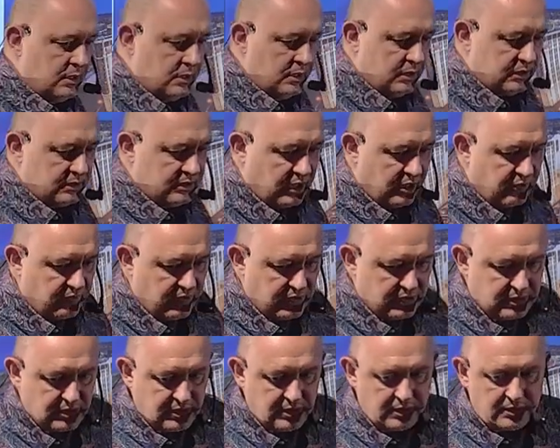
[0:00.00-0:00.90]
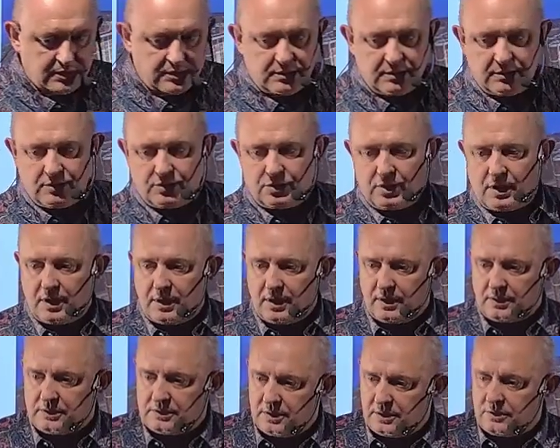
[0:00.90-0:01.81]
services,
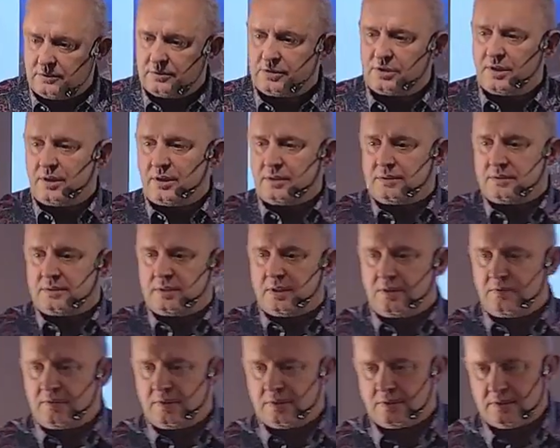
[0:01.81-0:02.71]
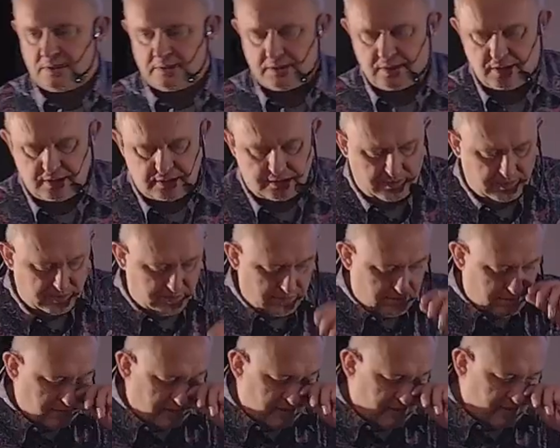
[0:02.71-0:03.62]
sharing shared services,
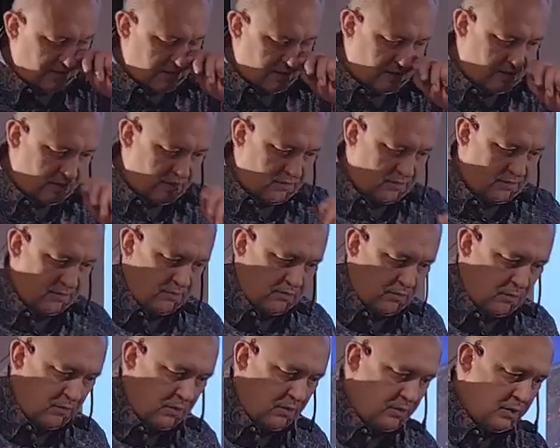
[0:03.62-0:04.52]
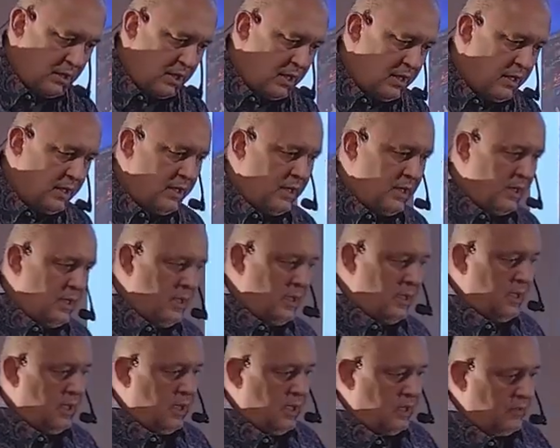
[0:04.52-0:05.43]
and so on.
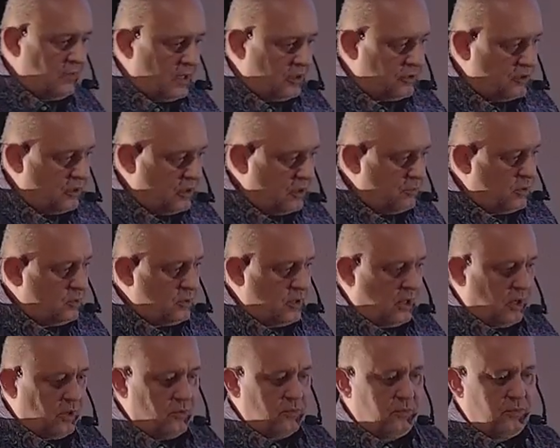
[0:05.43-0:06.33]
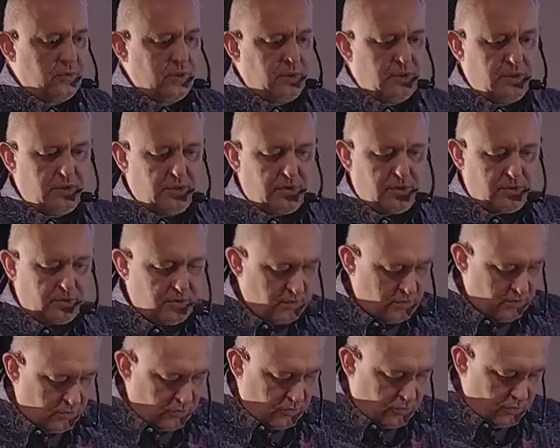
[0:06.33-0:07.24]
And we are talking about how we
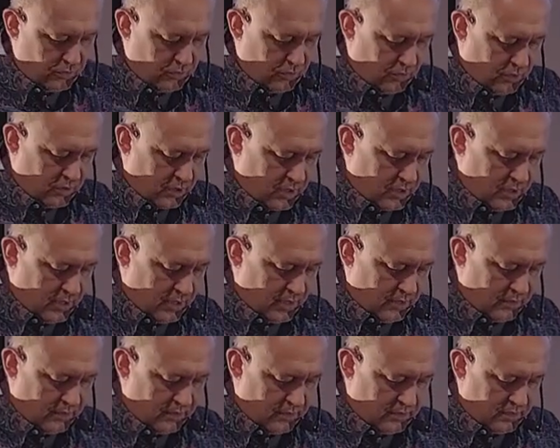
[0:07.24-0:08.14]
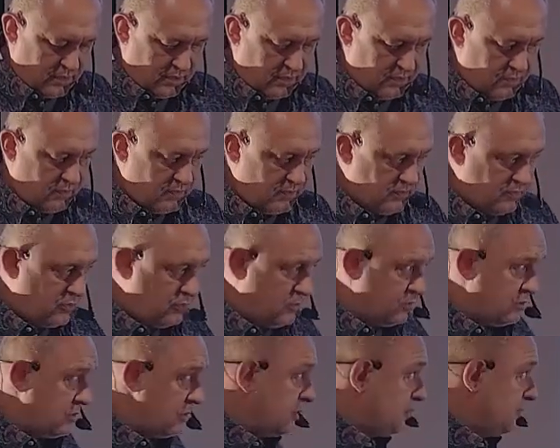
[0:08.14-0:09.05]
should organize the city of the
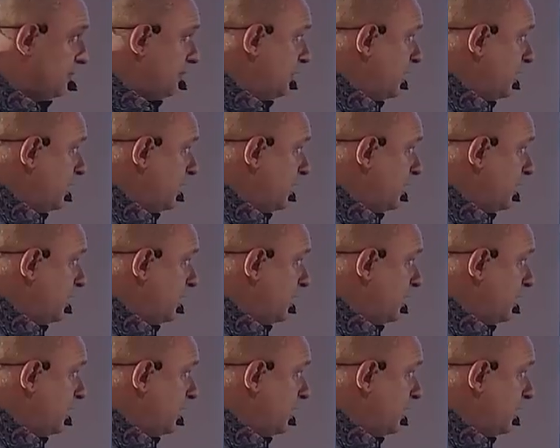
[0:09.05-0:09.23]
future.